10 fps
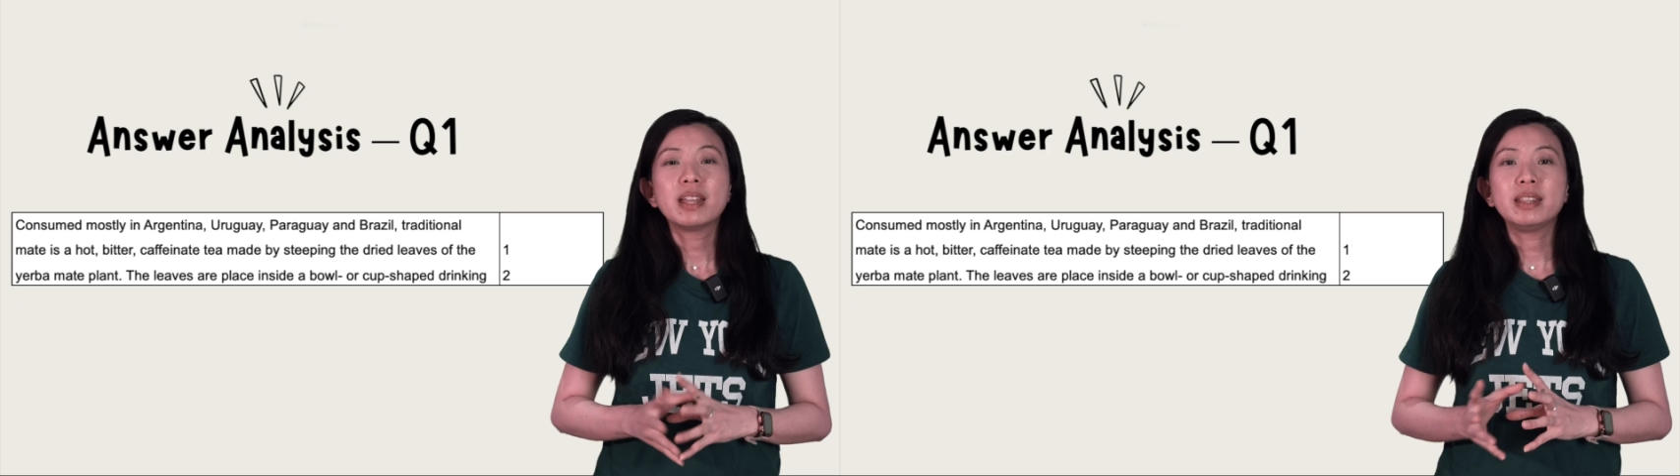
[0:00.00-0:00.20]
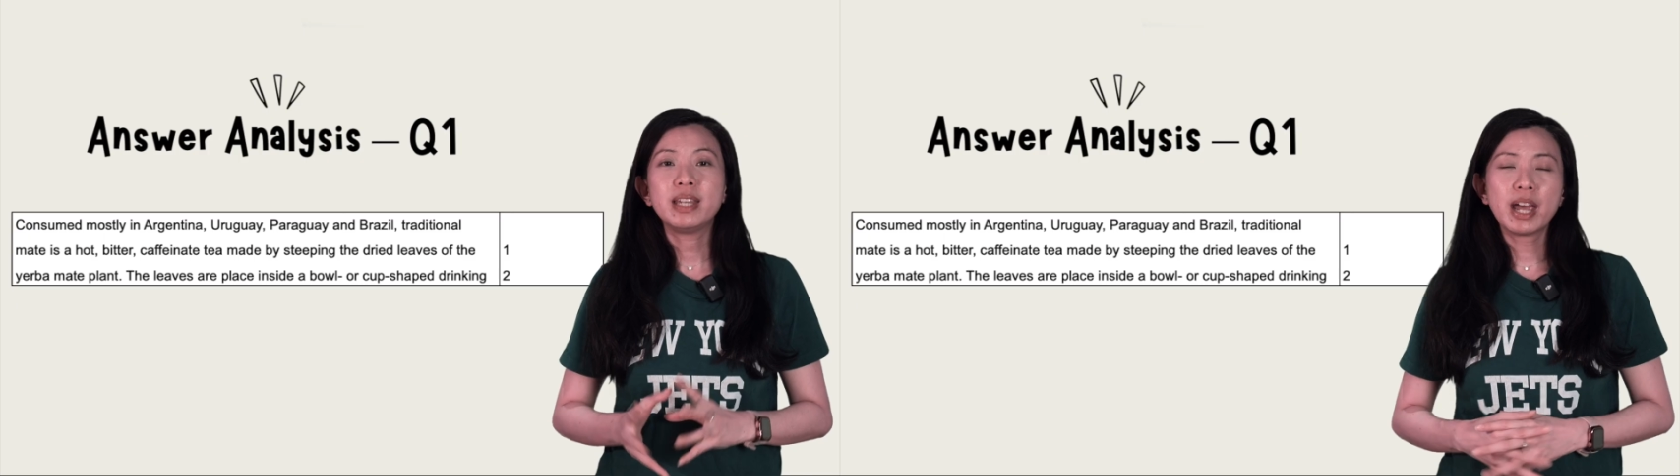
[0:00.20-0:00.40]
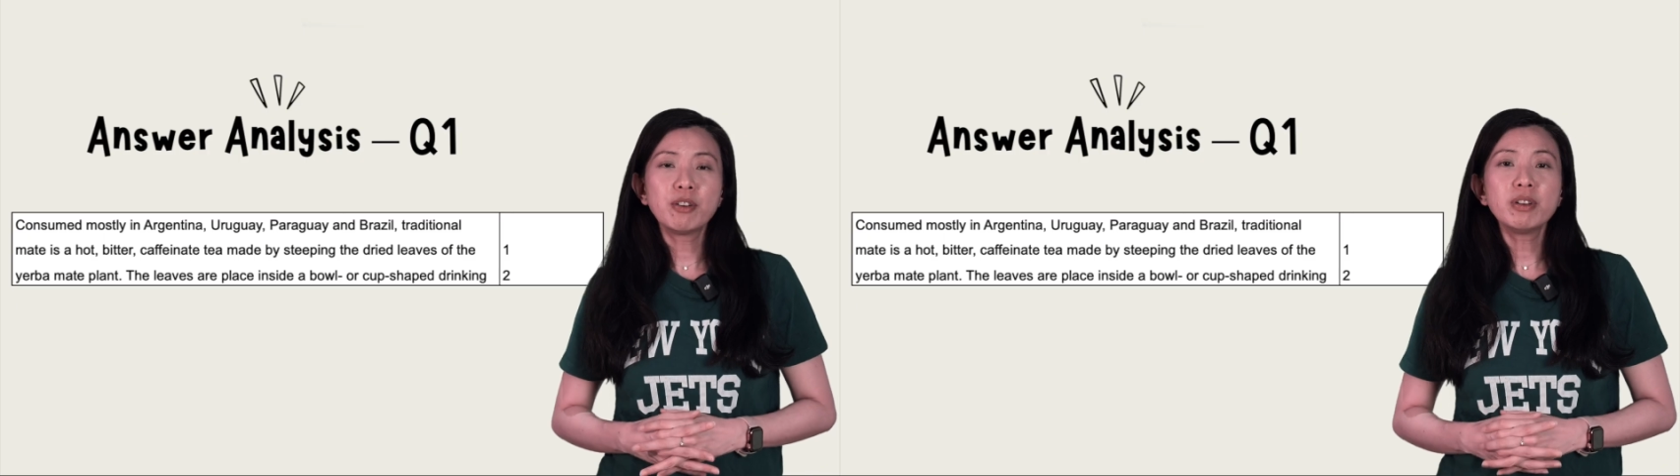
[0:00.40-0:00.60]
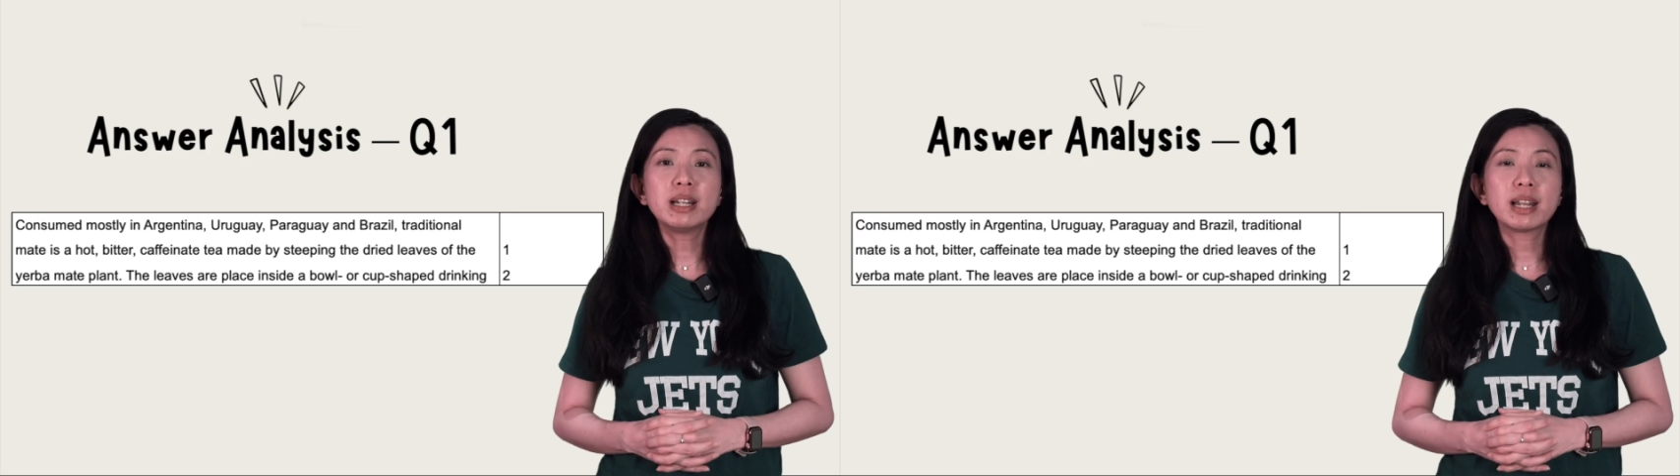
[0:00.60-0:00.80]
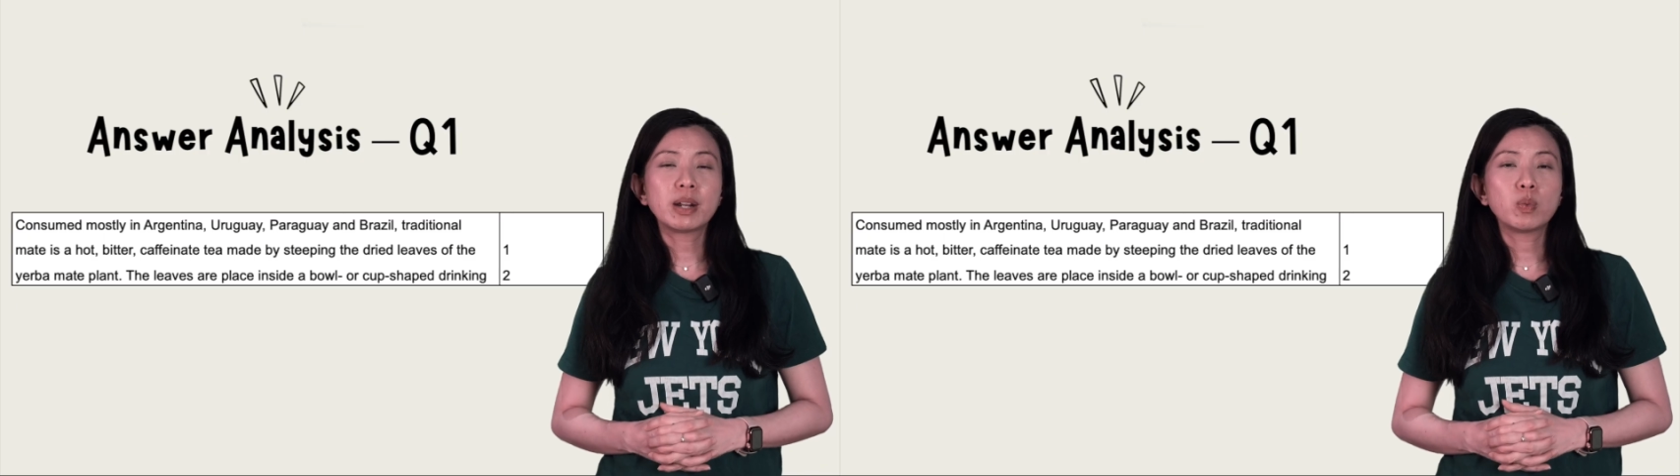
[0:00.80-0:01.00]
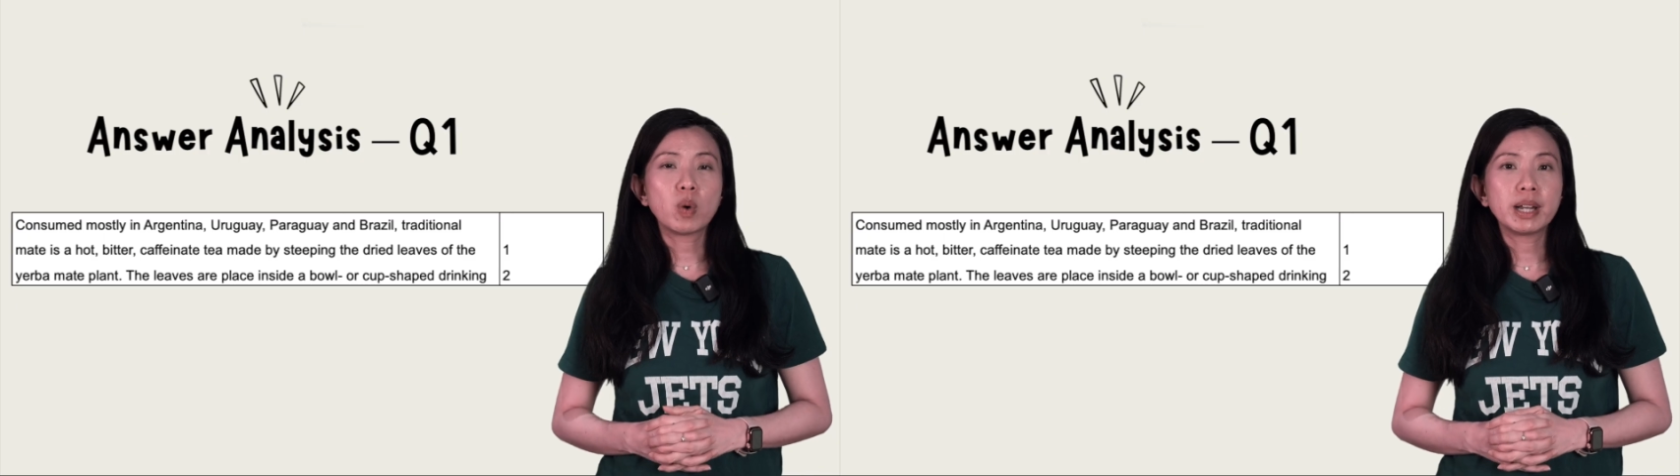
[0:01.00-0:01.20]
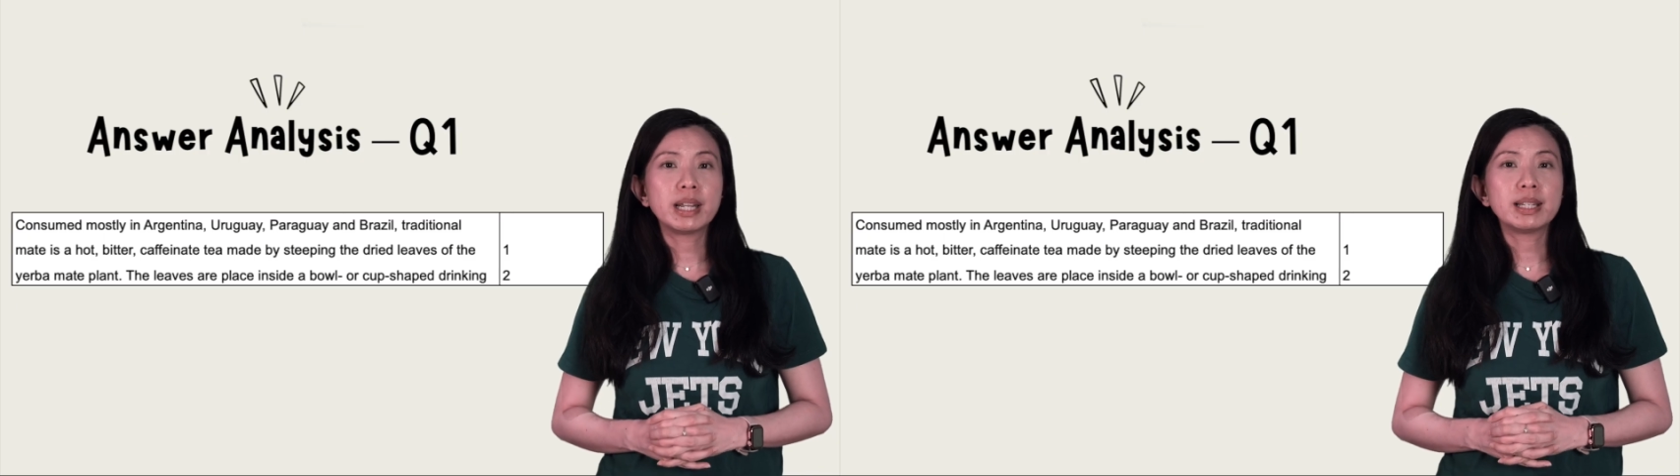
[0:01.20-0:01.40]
The error in line 1